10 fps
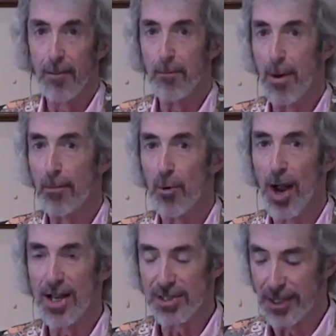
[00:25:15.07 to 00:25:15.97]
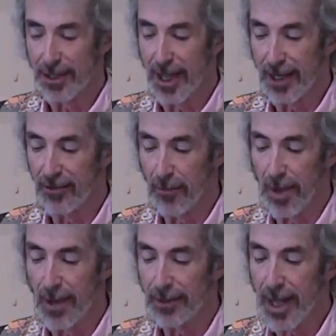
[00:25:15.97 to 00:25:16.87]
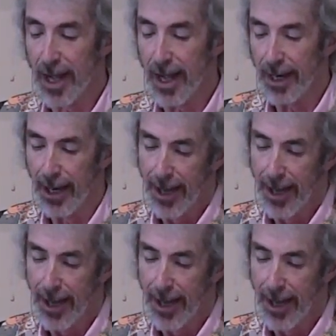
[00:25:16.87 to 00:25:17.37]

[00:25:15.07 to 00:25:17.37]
memorizing things about God.